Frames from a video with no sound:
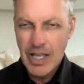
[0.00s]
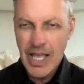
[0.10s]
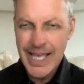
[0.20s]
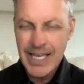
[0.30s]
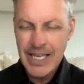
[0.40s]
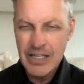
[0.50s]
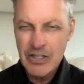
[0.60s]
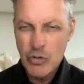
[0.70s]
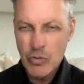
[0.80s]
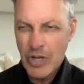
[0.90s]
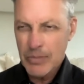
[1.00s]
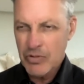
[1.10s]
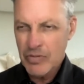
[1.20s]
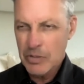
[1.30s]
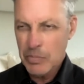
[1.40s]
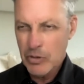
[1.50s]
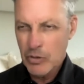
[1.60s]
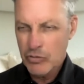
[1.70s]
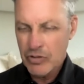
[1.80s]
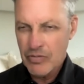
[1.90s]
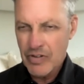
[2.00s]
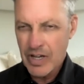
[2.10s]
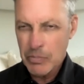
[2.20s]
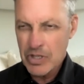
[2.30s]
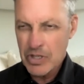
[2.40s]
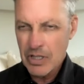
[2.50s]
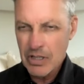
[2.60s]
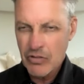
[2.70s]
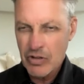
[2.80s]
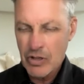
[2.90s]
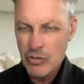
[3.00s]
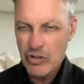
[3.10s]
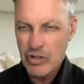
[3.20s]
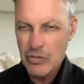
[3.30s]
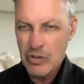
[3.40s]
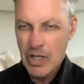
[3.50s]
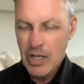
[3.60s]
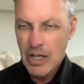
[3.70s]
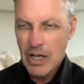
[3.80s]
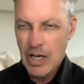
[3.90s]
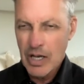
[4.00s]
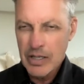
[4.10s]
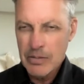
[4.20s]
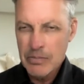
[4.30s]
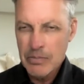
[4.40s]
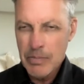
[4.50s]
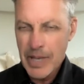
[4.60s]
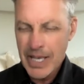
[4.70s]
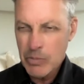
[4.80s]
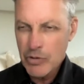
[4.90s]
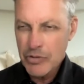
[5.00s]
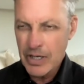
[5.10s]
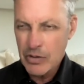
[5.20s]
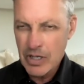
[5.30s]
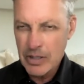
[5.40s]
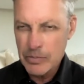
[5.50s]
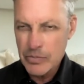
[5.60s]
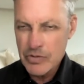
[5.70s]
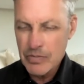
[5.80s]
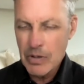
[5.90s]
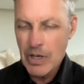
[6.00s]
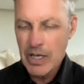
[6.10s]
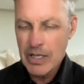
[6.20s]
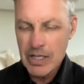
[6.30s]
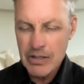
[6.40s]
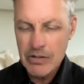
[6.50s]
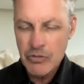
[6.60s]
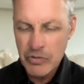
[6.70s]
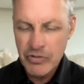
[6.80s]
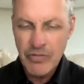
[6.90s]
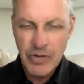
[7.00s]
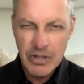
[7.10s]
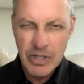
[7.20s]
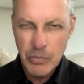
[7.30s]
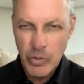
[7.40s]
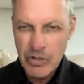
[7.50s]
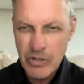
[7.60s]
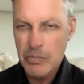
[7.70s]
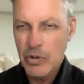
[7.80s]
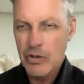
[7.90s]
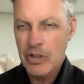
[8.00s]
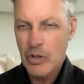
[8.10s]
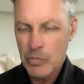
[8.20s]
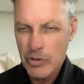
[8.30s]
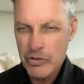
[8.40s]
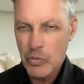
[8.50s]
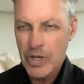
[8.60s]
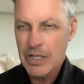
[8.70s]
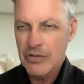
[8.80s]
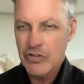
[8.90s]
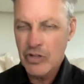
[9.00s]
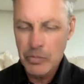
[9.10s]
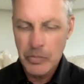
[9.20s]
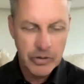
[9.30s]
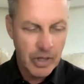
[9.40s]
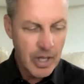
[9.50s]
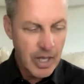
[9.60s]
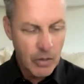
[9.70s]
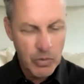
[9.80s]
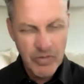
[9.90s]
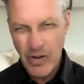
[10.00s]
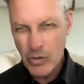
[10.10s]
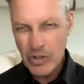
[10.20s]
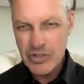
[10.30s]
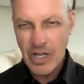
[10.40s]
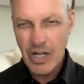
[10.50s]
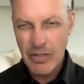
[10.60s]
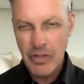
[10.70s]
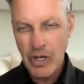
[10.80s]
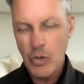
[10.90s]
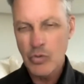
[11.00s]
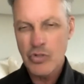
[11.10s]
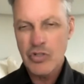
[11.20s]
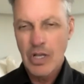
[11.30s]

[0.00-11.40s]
and two types of air pollution, fine particulates and ozone, on bad birth outcomes, specifically preterm birth, low birth weight, and stillbirth. We focused on those